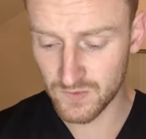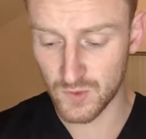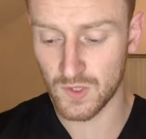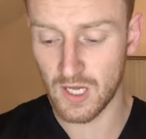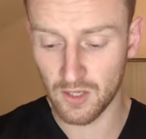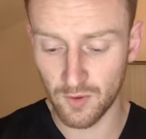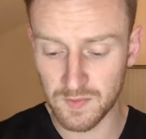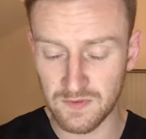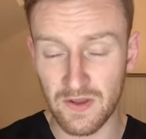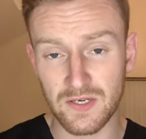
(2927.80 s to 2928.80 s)
do a color
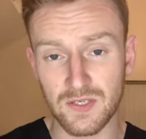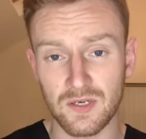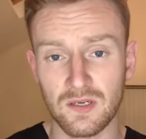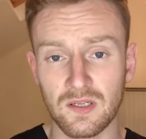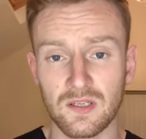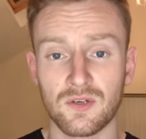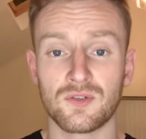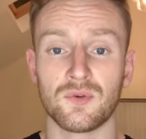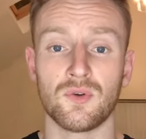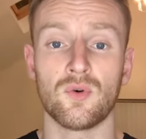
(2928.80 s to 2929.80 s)
observation. You can
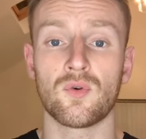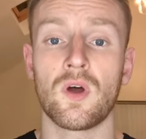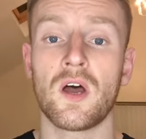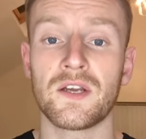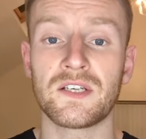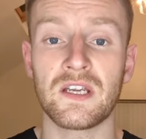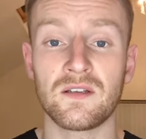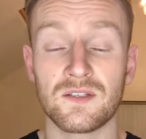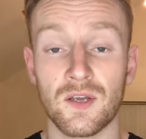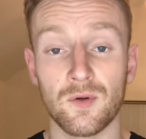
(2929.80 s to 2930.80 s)
do an oral
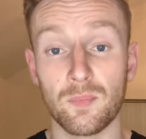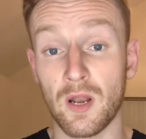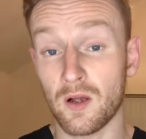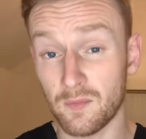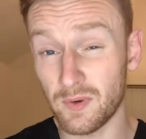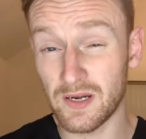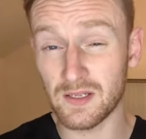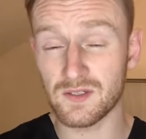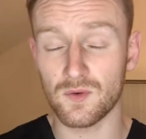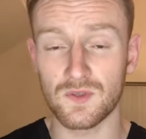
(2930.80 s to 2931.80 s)
hygiene, so plaque and
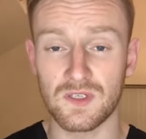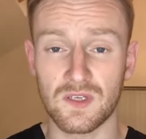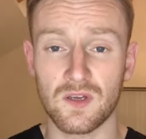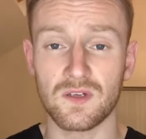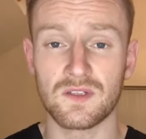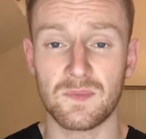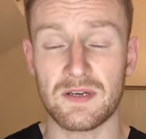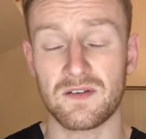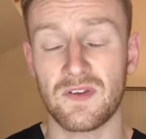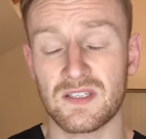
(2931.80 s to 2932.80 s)
bleeding tools is a good
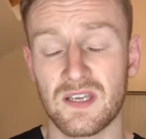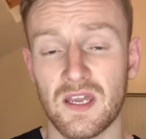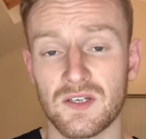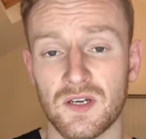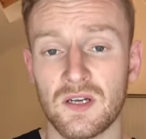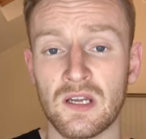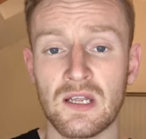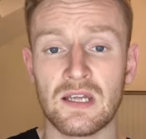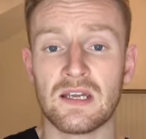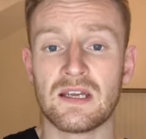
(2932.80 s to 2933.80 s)
special investigation.
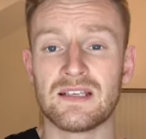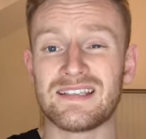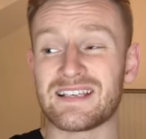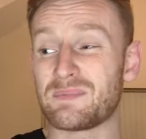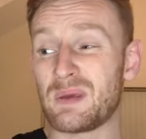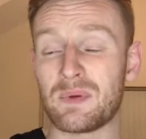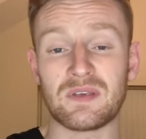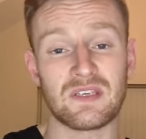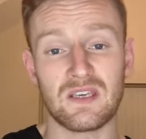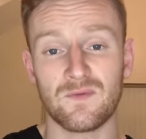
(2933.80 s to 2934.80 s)

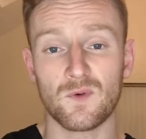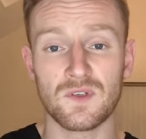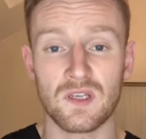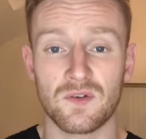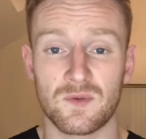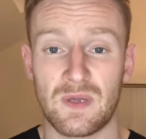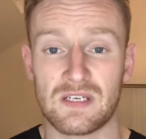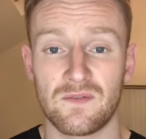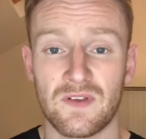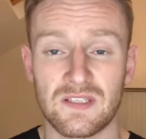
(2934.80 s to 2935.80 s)
6PPC falls under a
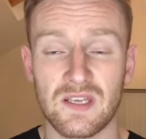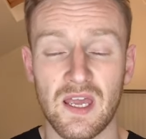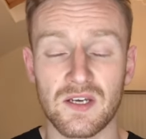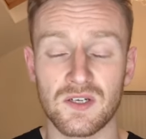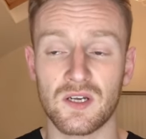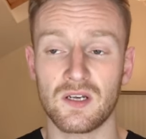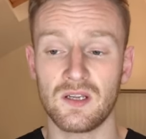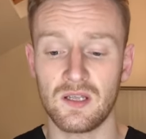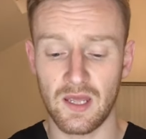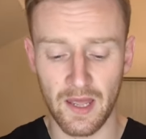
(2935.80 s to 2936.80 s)
special
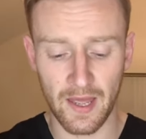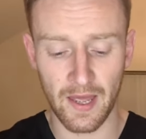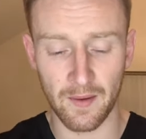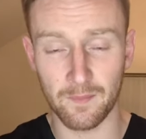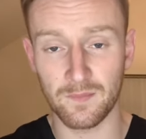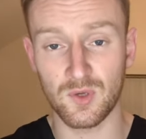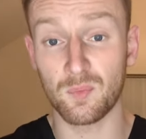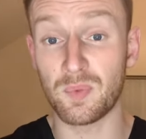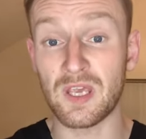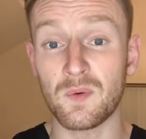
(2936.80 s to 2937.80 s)
investigation. Um, your
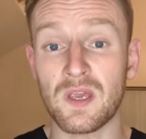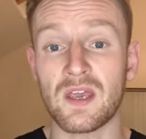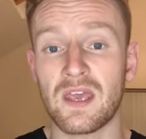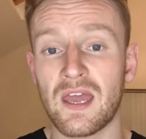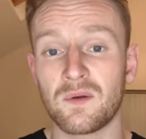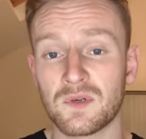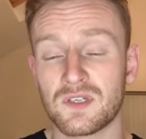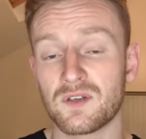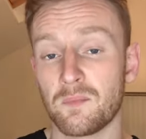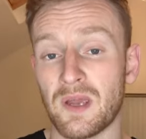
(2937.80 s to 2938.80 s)
BWE again, which
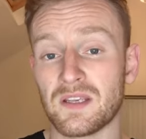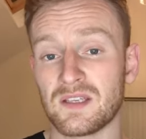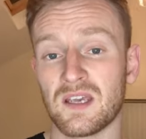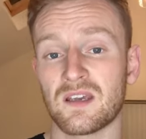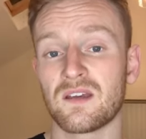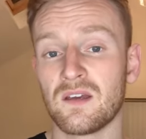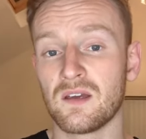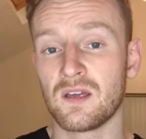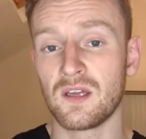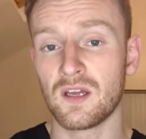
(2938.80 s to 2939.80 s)
is your basic
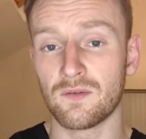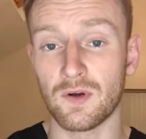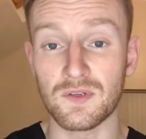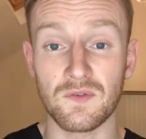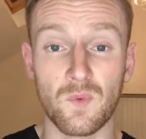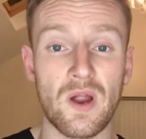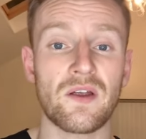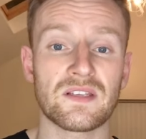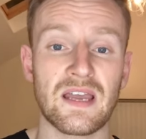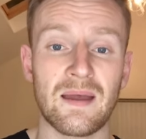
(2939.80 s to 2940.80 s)
erosive wear
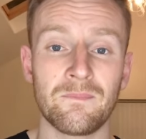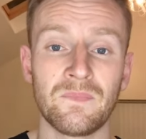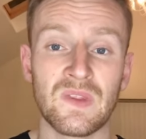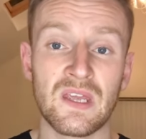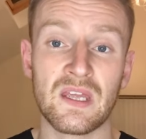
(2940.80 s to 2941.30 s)
exam,